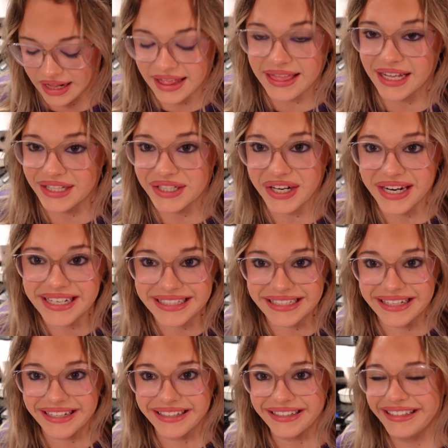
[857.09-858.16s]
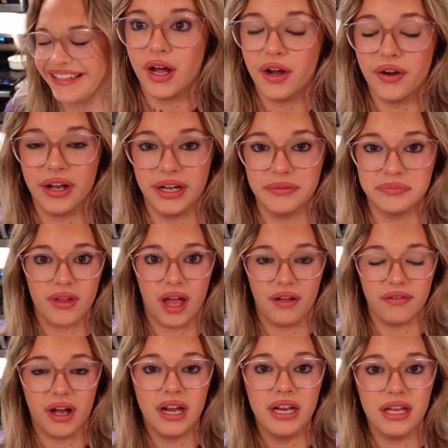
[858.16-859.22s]
That's crazy. All right,
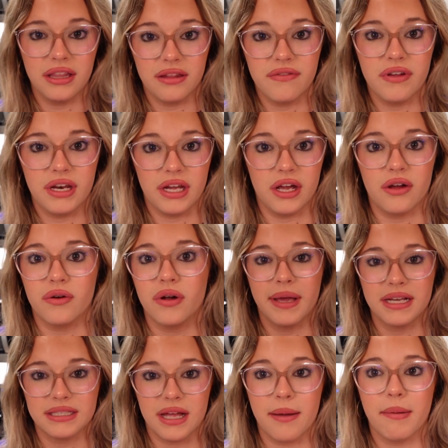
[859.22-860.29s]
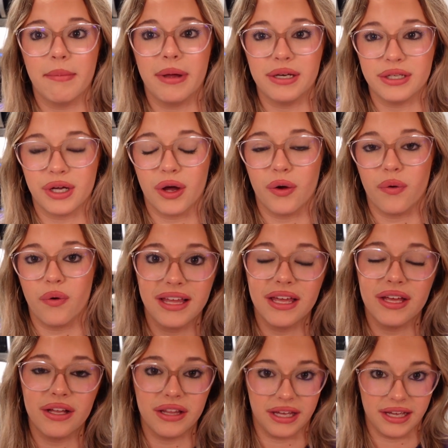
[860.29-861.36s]
I've got it in the video because I'm about to go
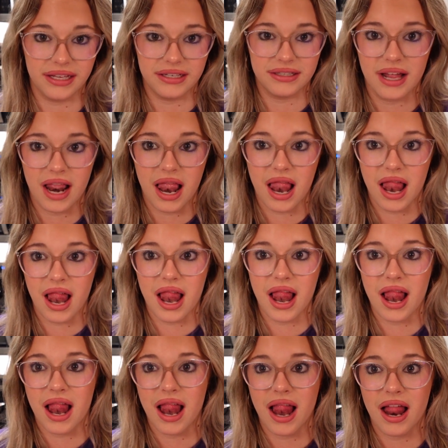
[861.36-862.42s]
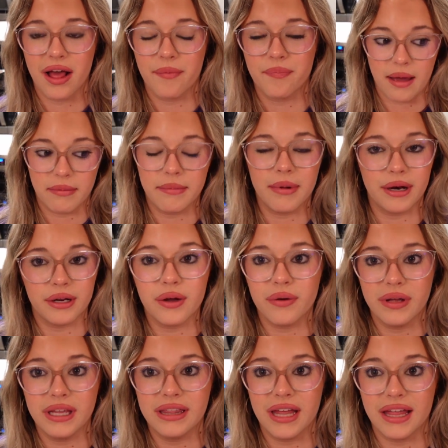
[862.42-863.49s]
kill it. I'm about to go
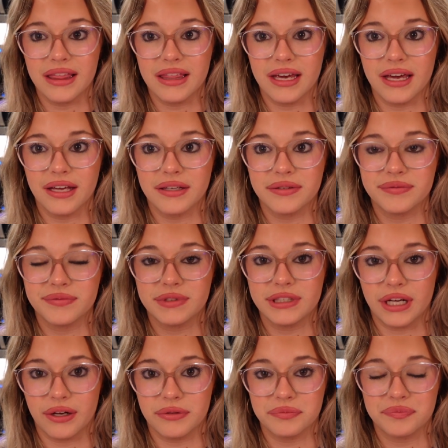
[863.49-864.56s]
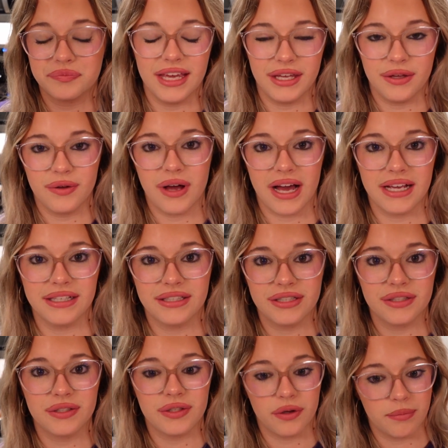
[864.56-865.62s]
eat that thing. So thank you guys
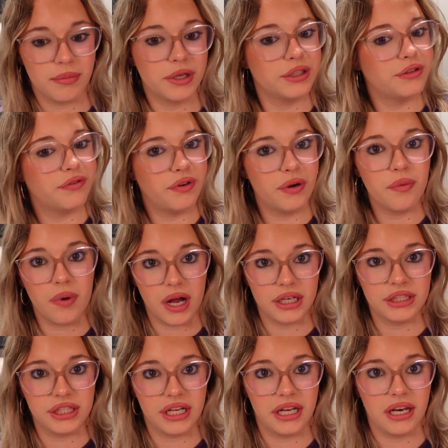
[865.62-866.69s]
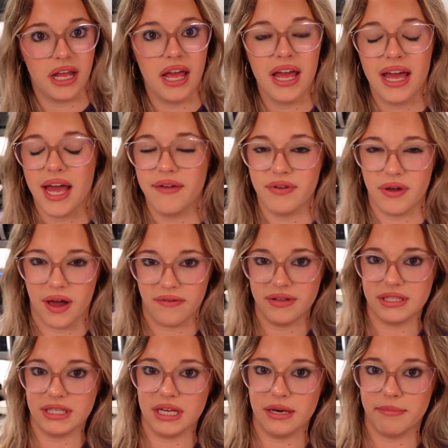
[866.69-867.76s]
so much for watching. If you
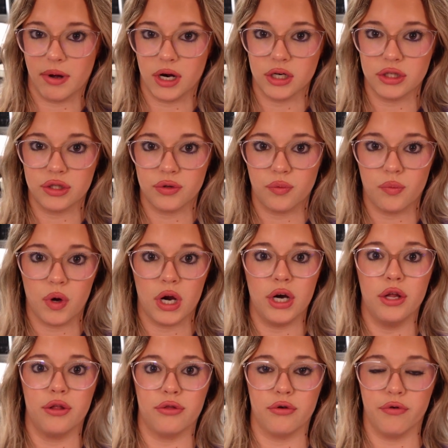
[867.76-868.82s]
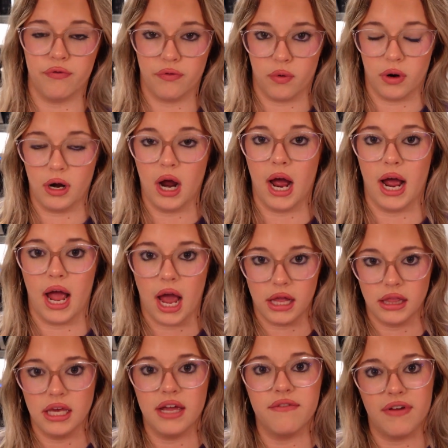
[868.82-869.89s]
haven't seen parts 1 through 4, I
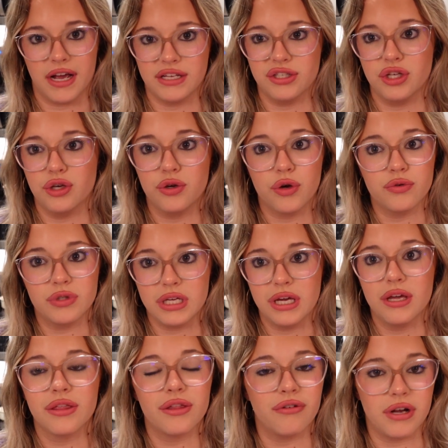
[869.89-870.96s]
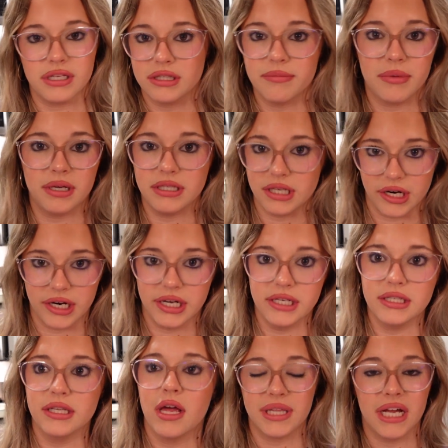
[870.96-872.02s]
highly advise that you go see the rest of my
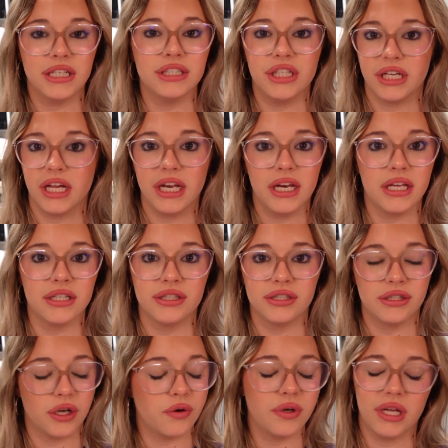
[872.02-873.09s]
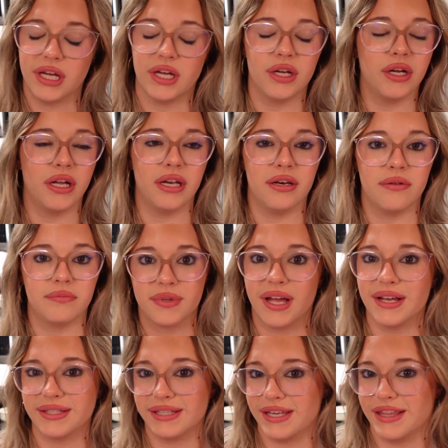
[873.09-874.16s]
series. That chicken is so dang good.
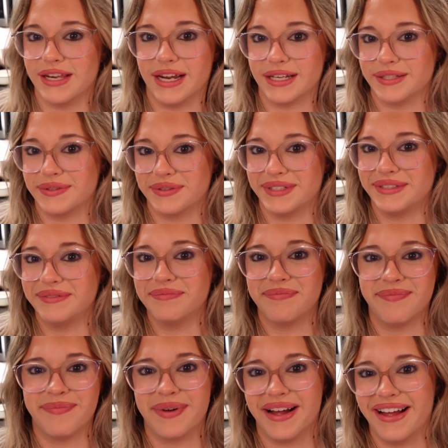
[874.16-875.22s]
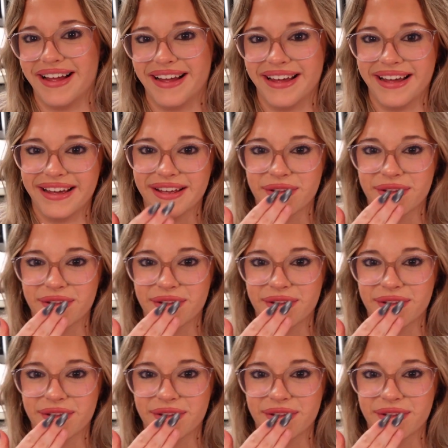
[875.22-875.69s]
I'll see you in the next one. Bye.